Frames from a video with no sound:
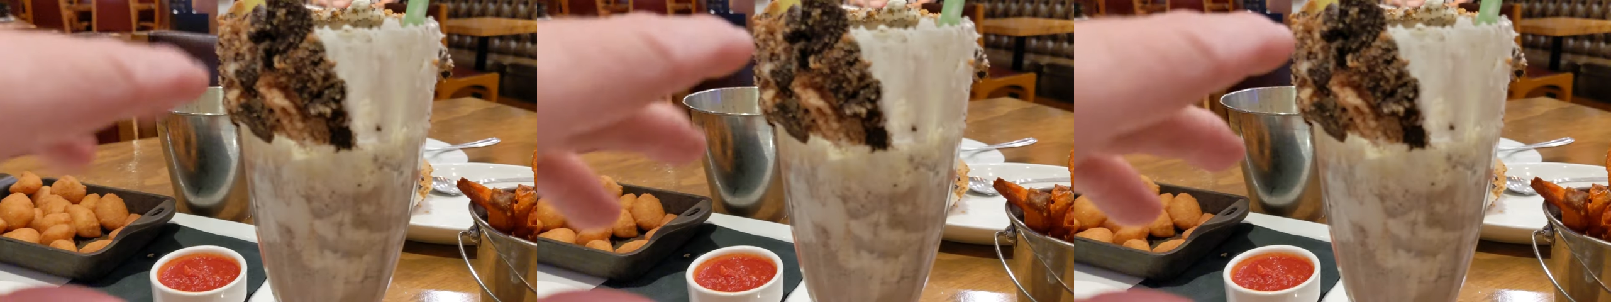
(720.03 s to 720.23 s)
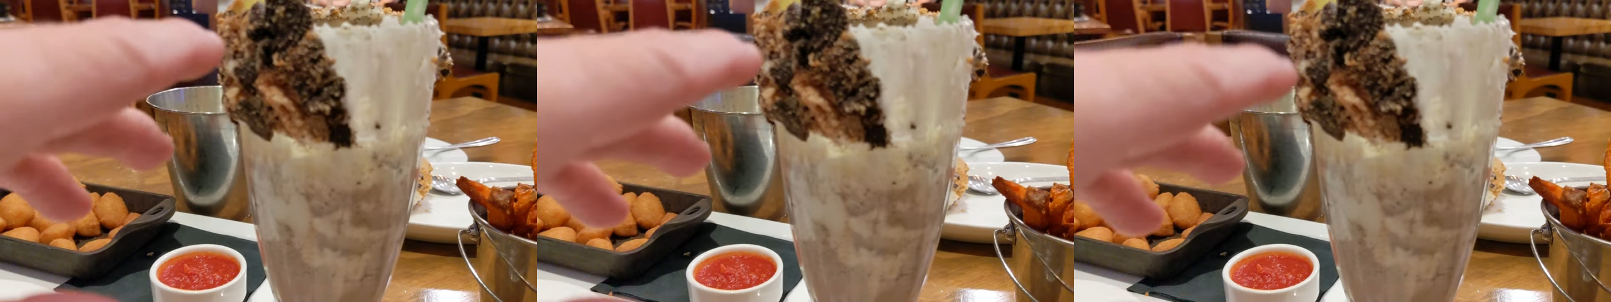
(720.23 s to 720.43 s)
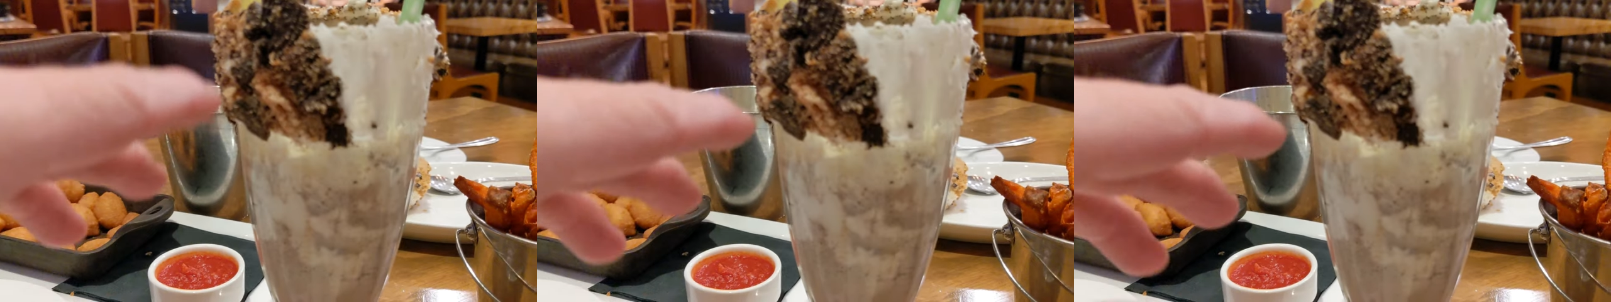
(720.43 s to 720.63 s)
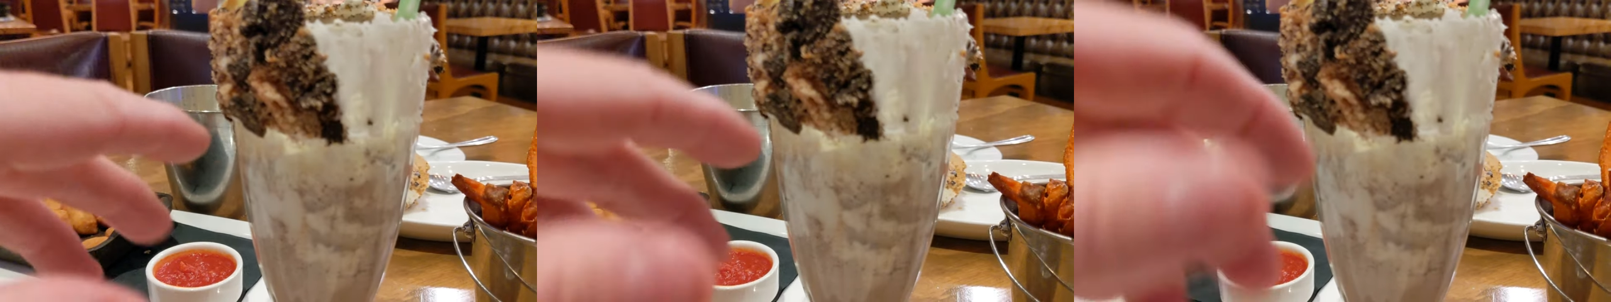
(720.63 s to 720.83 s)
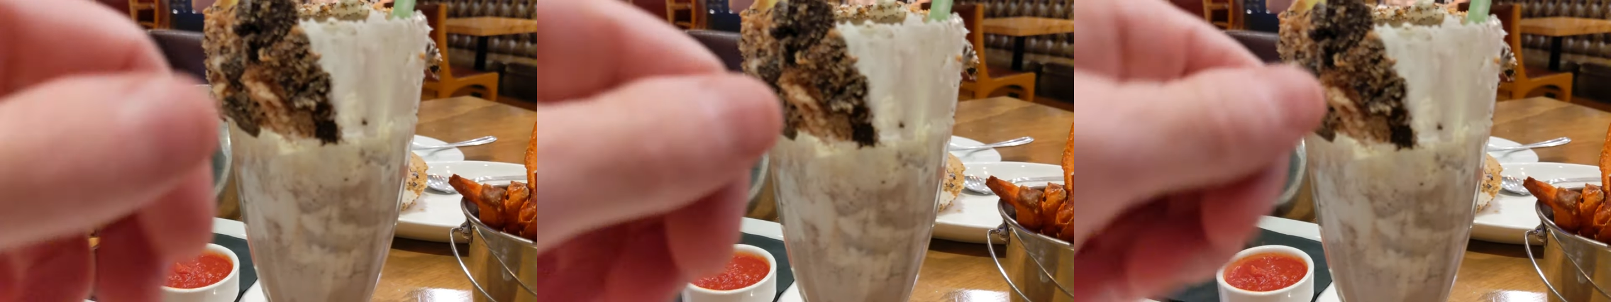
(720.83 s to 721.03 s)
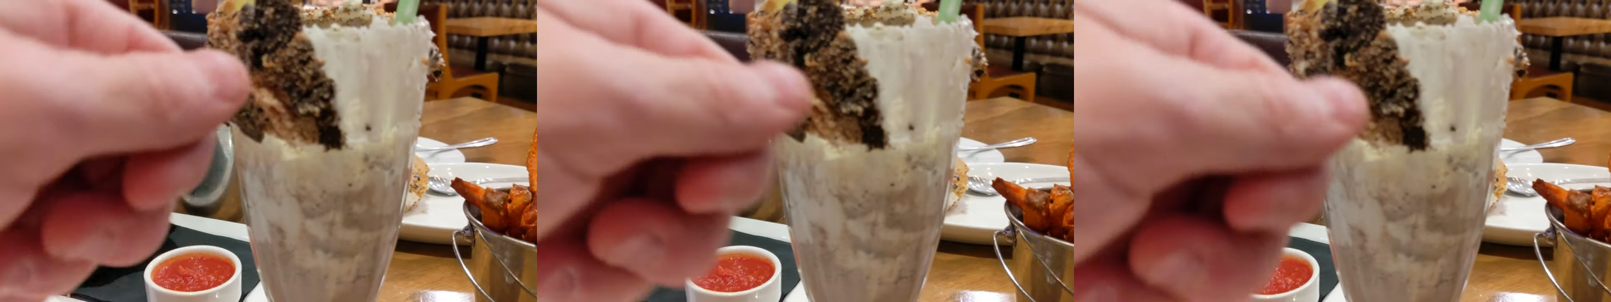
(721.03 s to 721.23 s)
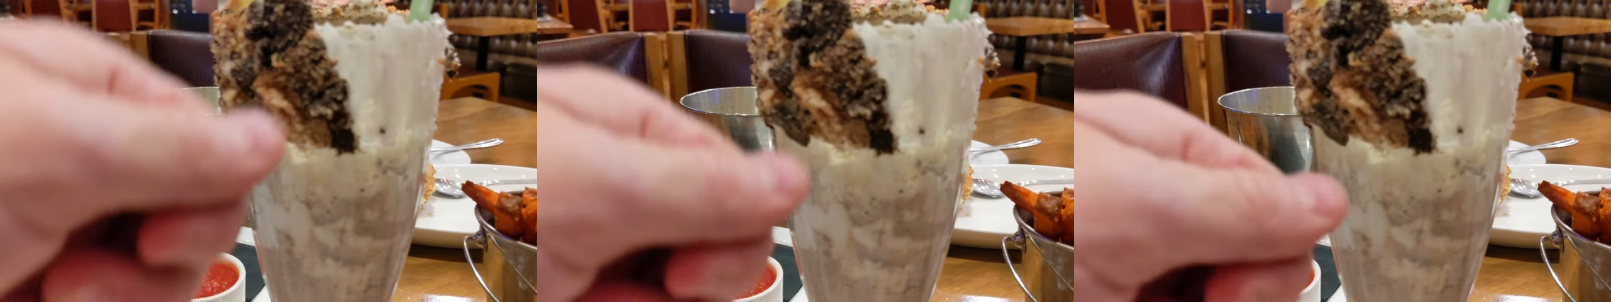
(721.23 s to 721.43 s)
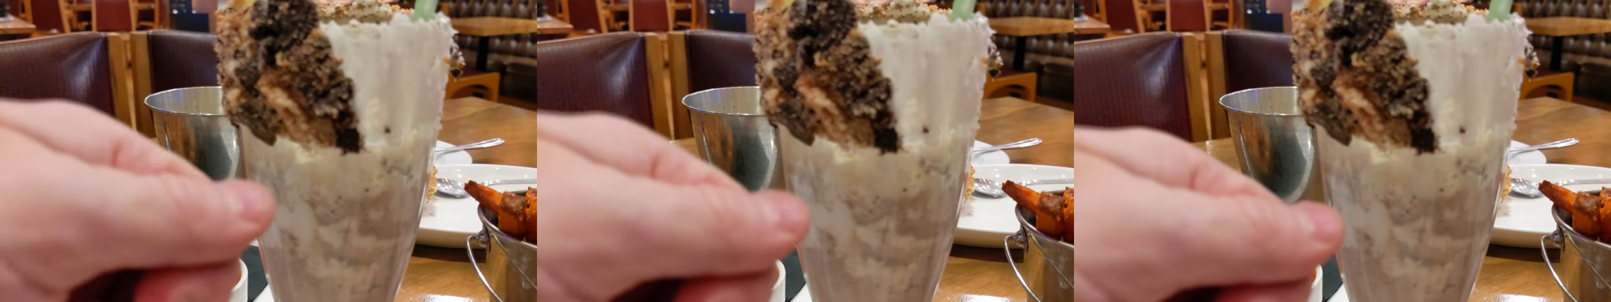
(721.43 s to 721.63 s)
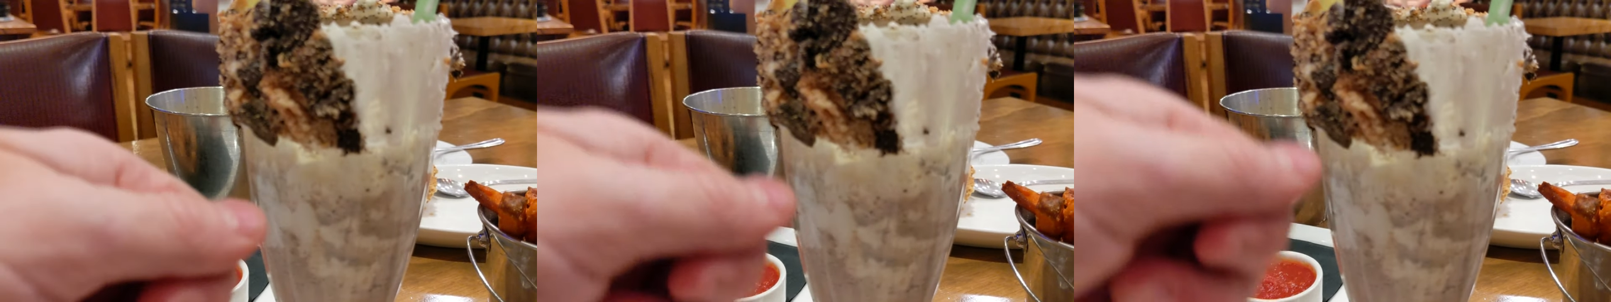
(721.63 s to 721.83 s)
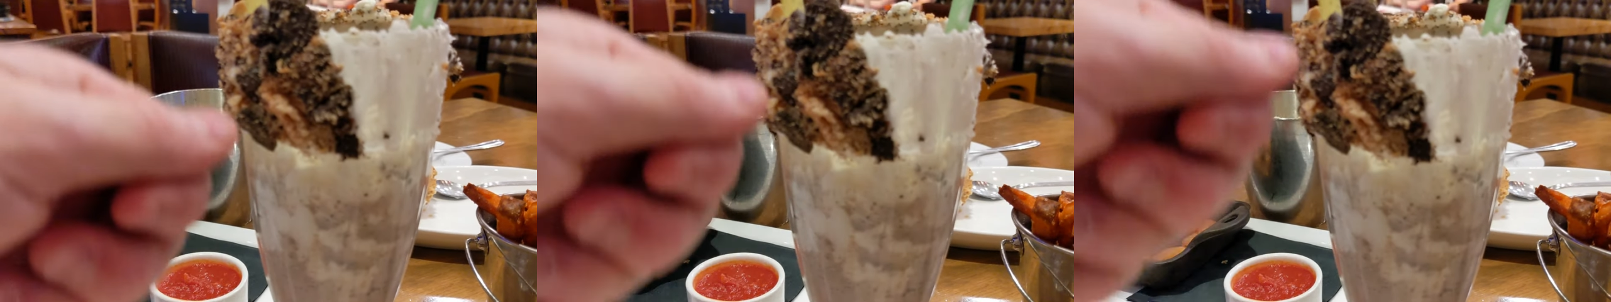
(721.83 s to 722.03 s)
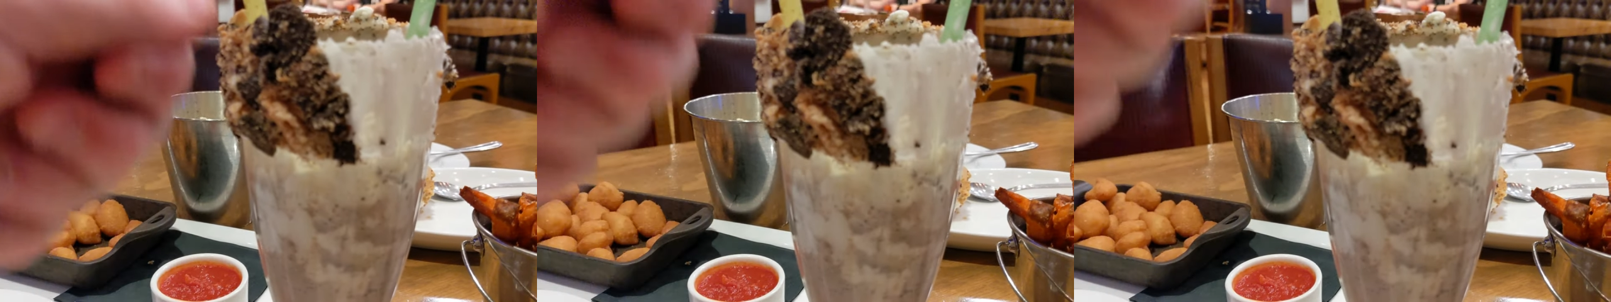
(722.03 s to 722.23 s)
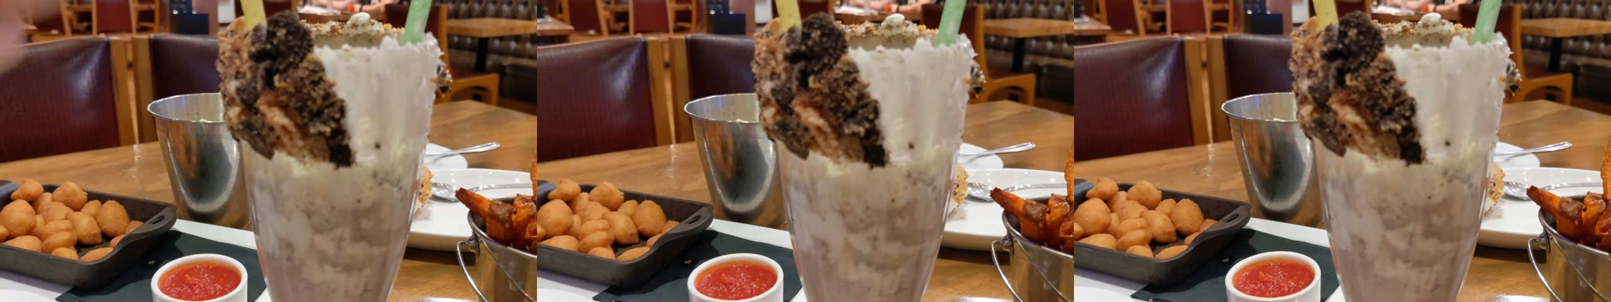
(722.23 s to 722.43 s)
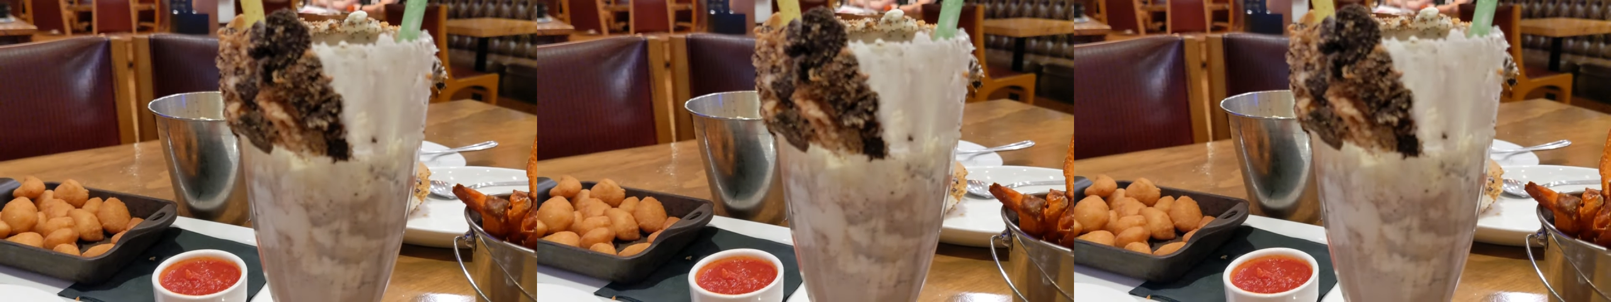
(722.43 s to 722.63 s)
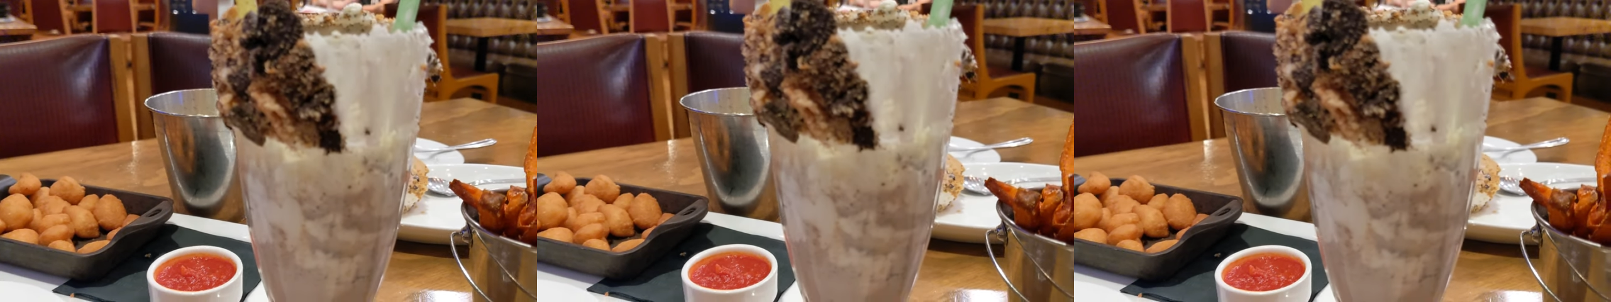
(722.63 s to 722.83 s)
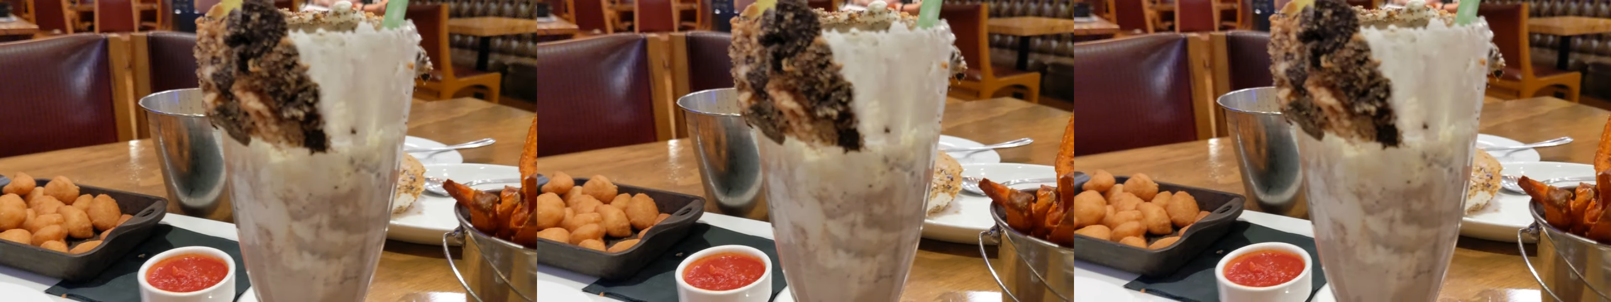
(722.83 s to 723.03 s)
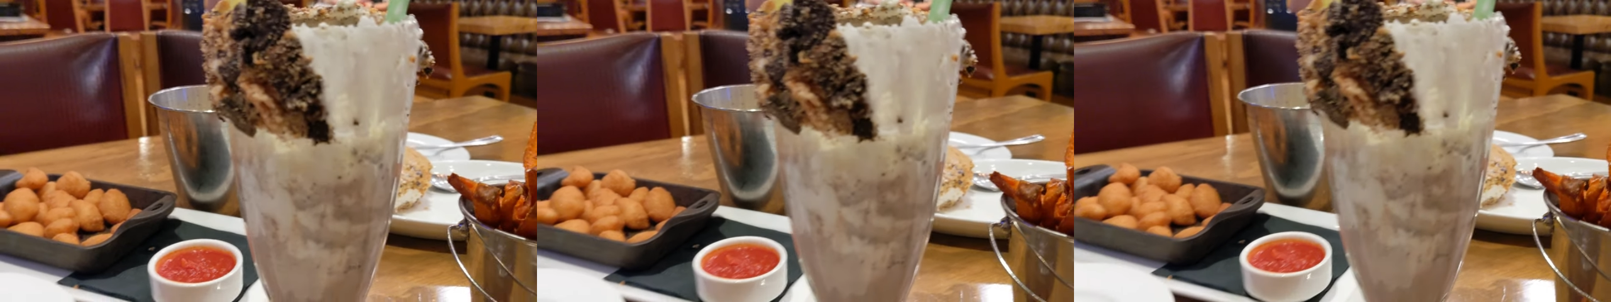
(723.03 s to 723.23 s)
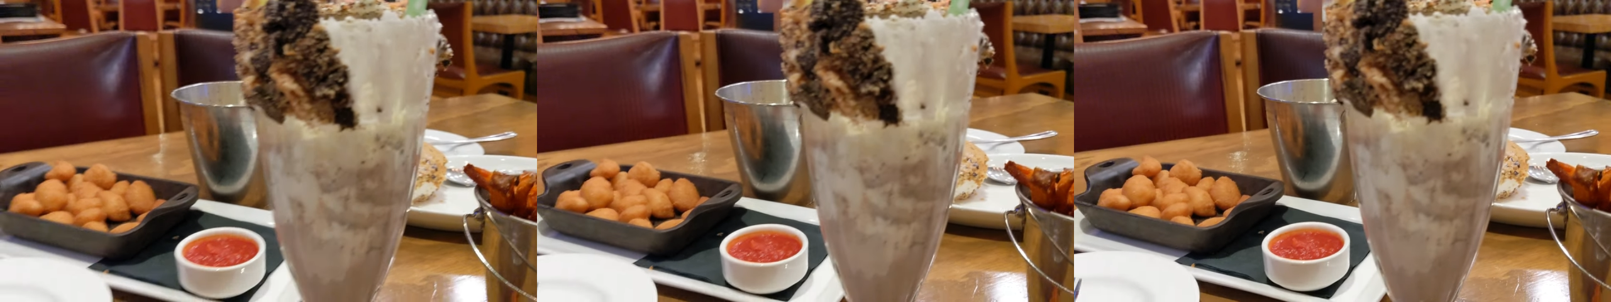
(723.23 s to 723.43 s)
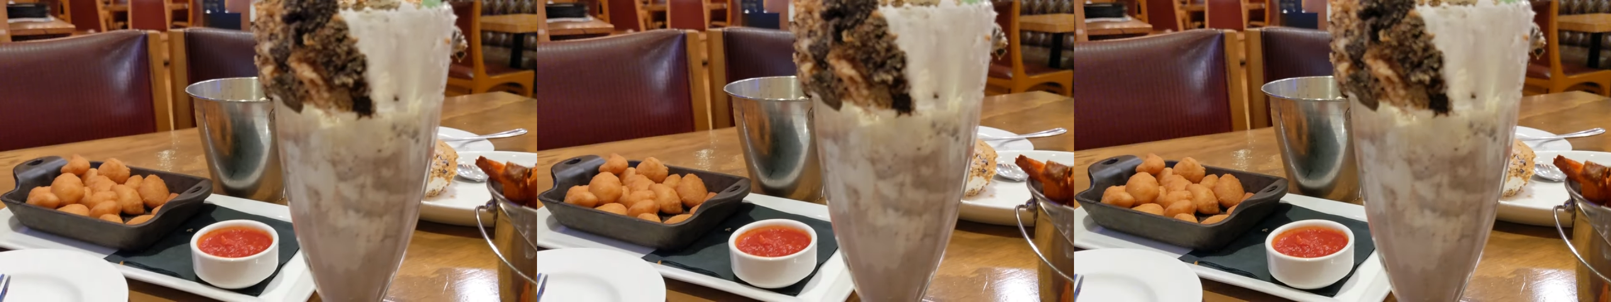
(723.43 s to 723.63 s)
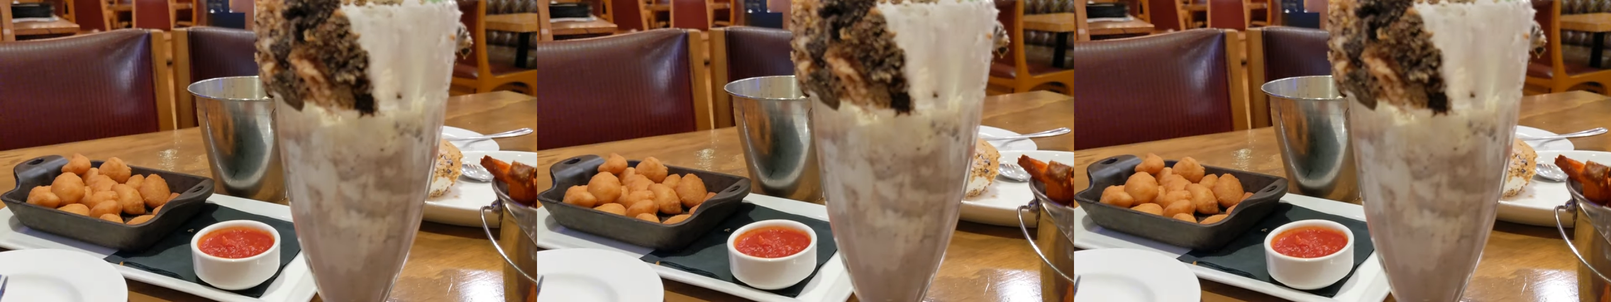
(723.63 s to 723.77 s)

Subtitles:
[unreadable: no face in view]